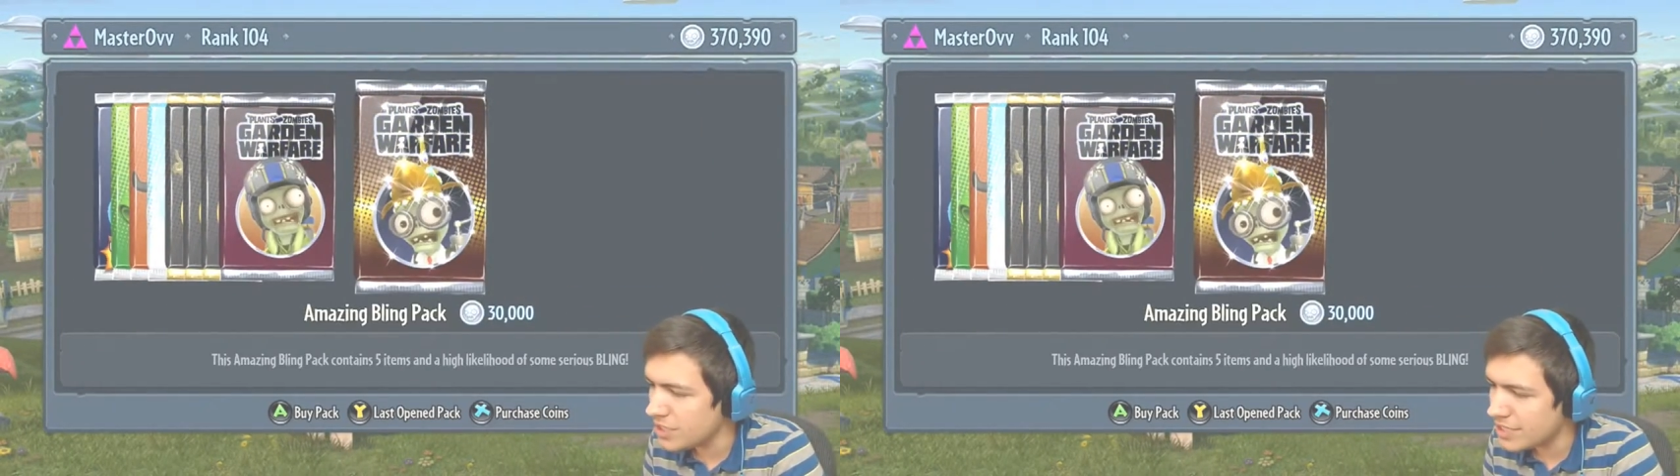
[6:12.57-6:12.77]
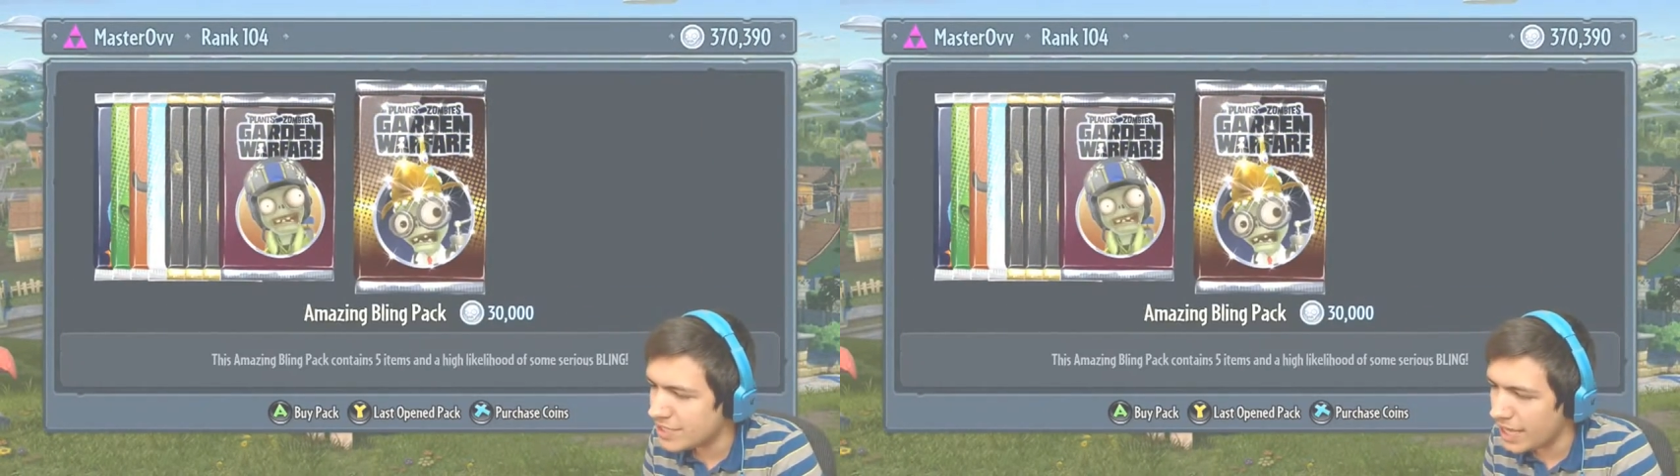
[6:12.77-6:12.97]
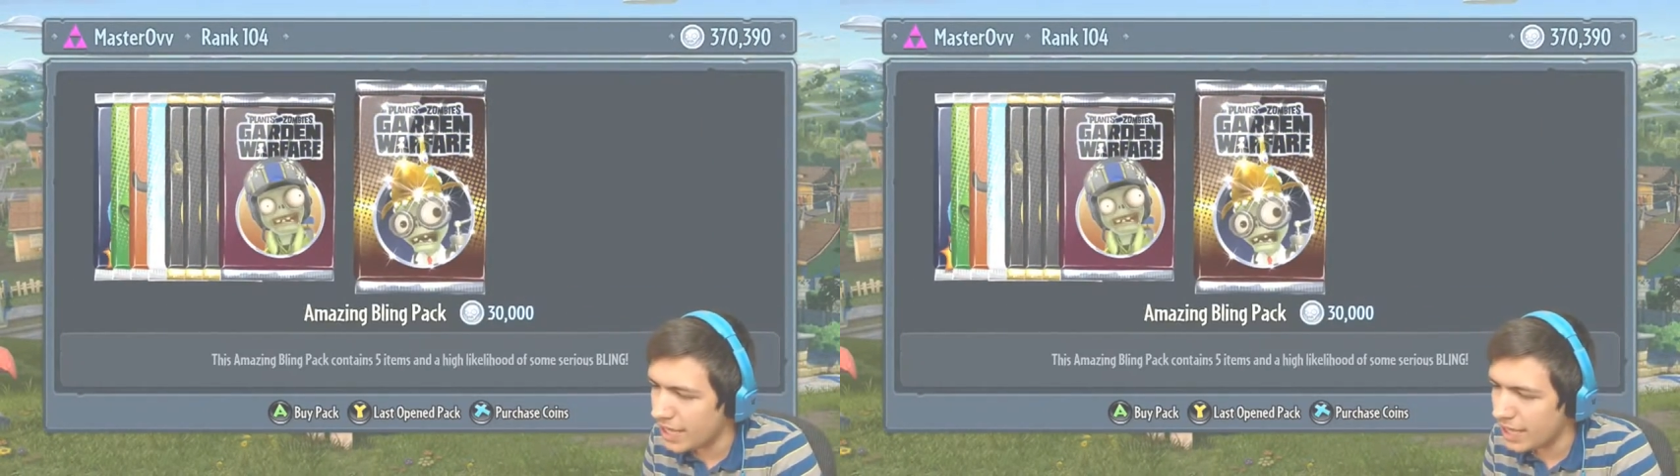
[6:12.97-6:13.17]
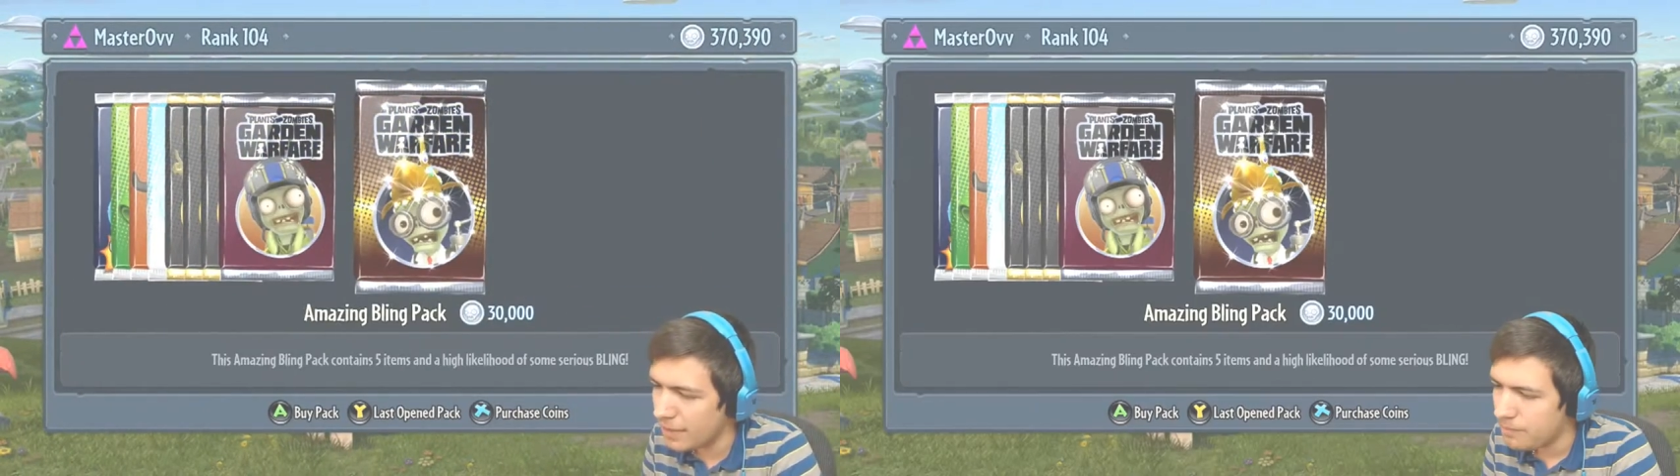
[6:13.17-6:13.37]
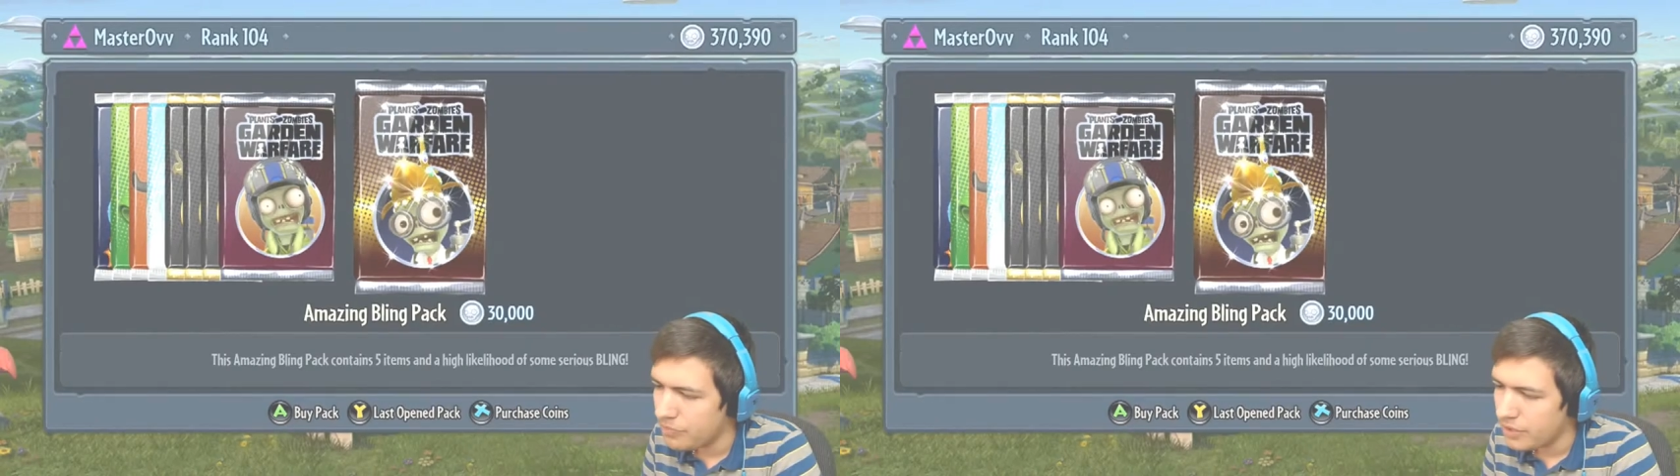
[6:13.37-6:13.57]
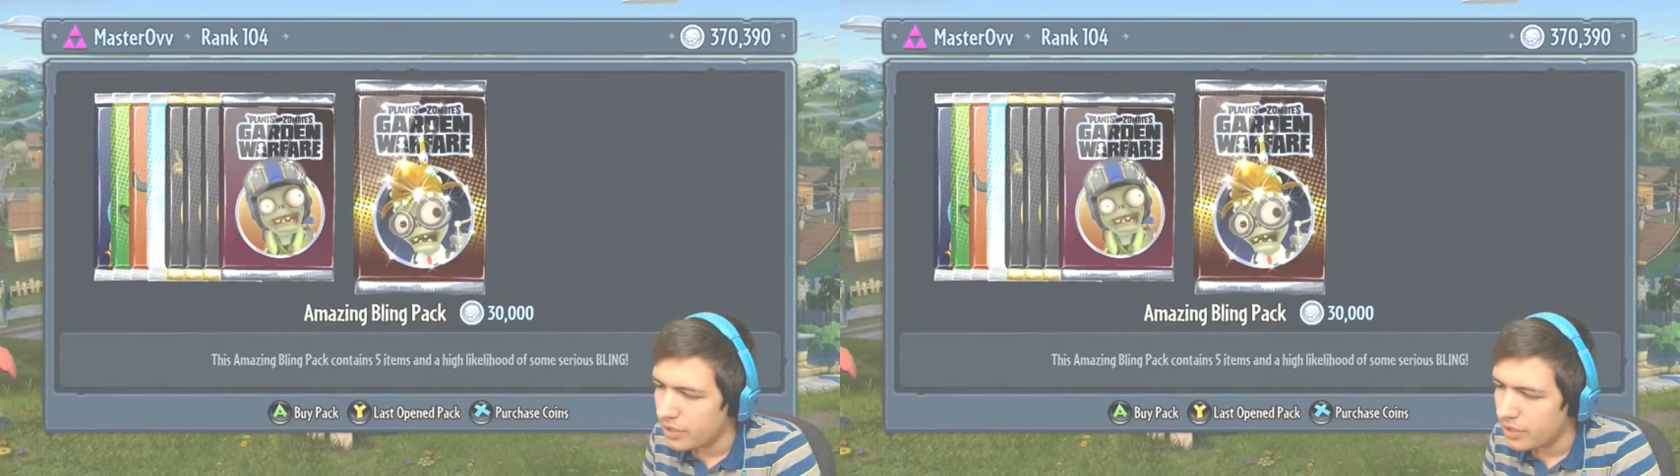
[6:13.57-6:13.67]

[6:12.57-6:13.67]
What does it say here?